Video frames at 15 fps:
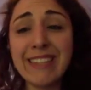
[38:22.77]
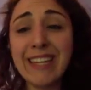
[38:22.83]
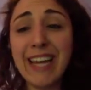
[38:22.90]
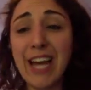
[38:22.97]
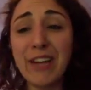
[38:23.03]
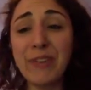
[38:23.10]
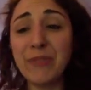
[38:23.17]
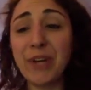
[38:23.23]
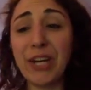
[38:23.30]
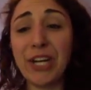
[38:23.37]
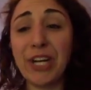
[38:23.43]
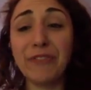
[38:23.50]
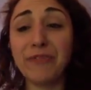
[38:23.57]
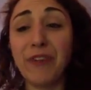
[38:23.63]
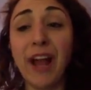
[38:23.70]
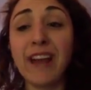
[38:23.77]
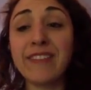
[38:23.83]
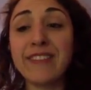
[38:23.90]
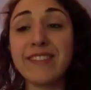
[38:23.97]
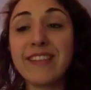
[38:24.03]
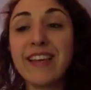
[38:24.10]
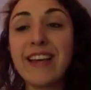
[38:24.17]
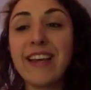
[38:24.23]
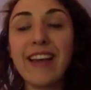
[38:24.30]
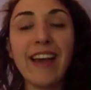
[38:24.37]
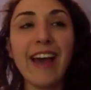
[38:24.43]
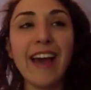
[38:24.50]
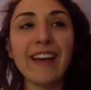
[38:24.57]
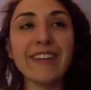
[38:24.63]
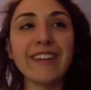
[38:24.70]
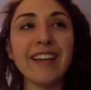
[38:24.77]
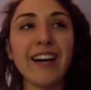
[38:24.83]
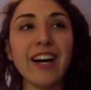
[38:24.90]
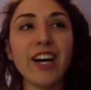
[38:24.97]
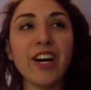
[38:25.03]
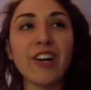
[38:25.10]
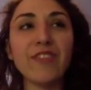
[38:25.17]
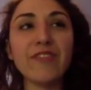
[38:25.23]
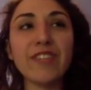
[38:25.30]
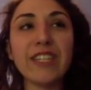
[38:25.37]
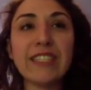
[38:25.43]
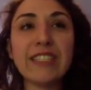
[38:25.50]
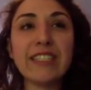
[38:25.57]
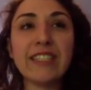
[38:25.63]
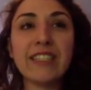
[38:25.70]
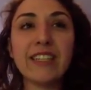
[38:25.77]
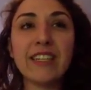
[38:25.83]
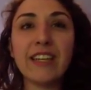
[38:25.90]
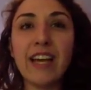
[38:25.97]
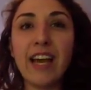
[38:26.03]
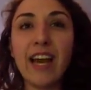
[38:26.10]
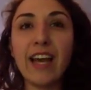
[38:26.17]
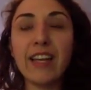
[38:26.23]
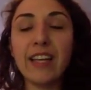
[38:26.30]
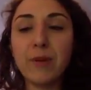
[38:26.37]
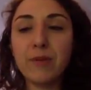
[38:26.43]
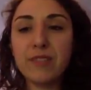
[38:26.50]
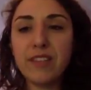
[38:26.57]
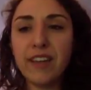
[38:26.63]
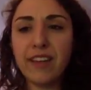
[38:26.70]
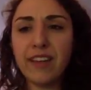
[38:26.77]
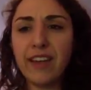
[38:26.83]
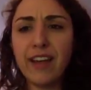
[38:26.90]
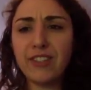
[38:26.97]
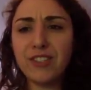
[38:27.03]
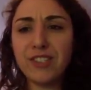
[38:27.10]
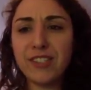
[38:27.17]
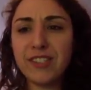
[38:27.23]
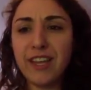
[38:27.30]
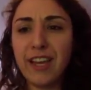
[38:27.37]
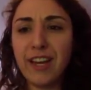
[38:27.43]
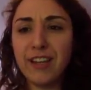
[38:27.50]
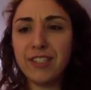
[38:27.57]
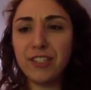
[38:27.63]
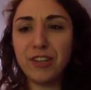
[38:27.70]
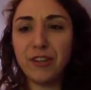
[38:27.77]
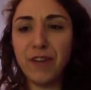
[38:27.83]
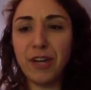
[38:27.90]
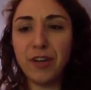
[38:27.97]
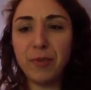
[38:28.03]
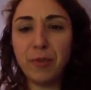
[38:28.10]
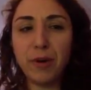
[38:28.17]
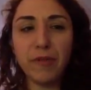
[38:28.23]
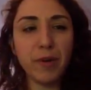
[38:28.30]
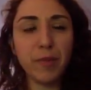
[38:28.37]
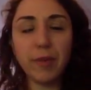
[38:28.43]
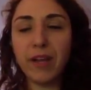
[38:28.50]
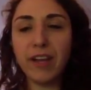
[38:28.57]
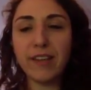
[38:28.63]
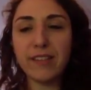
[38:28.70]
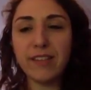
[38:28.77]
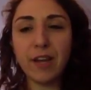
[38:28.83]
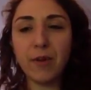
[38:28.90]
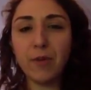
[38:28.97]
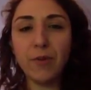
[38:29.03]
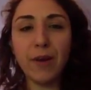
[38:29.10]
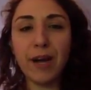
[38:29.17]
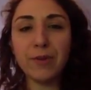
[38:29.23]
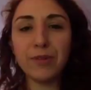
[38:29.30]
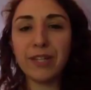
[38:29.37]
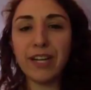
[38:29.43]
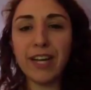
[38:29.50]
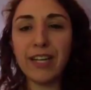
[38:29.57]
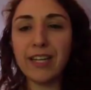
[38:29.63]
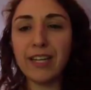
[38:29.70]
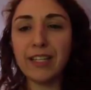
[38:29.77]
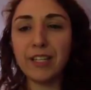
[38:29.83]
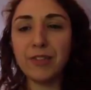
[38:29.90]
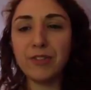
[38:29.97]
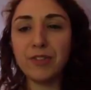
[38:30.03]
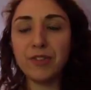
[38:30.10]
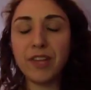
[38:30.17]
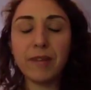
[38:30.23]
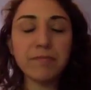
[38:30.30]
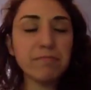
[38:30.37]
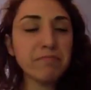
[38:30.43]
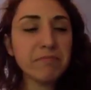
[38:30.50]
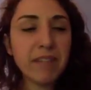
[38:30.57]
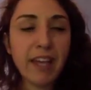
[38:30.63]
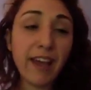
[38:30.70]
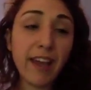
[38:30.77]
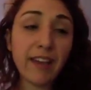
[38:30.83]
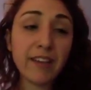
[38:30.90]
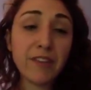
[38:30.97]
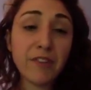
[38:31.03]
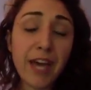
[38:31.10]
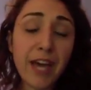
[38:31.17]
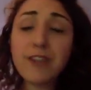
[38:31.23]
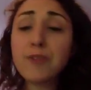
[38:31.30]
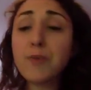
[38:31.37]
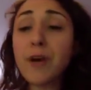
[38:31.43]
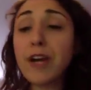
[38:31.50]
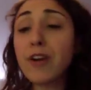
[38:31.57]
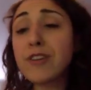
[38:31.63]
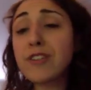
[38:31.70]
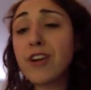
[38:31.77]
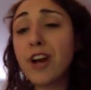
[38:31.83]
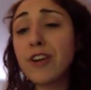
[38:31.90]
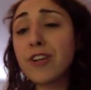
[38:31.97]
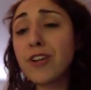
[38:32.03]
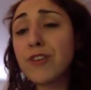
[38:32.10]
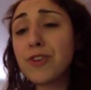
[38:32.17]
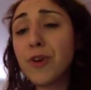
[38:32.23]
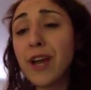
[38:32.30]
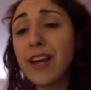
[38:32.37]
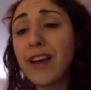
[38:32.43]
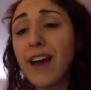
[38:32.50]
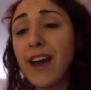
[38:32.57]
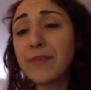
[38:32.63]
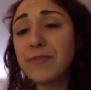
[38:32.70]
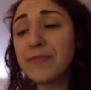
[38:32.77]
And we're good friends. And he was like, yeah, just stay here until you find your perfect place. Like, why would I not let you do that? And that is why Chris Gardner is a great guy.